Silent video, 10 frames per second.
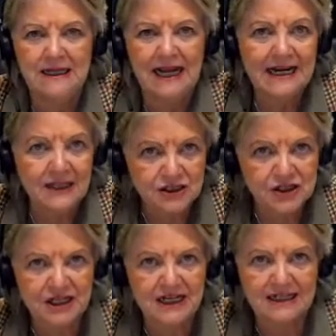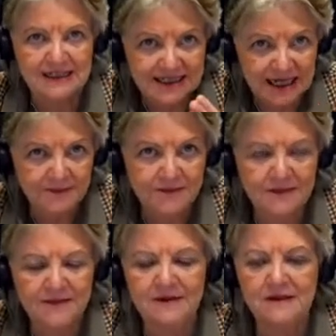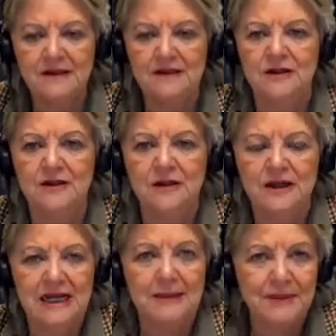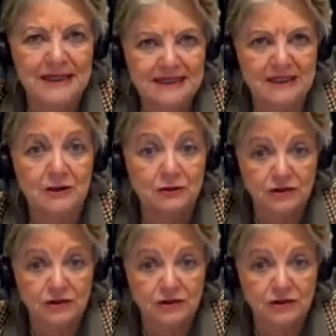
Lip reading: energy and same capacity to